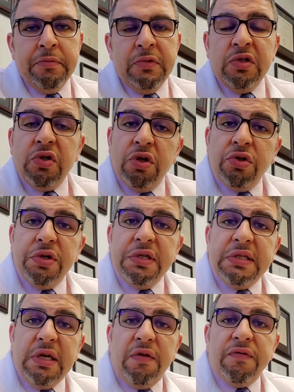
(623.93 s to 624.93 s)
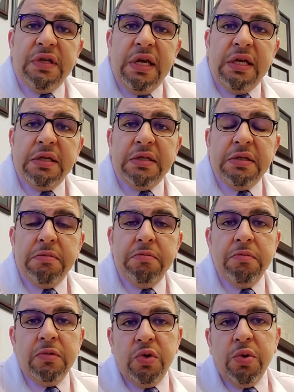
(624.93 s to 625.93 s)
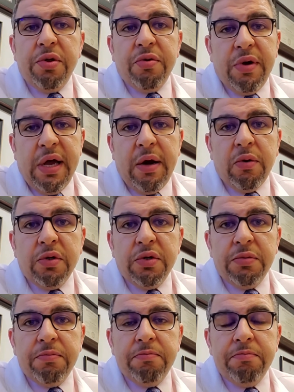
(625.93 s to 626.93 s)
The surgery itself takes 2 or 3 hours.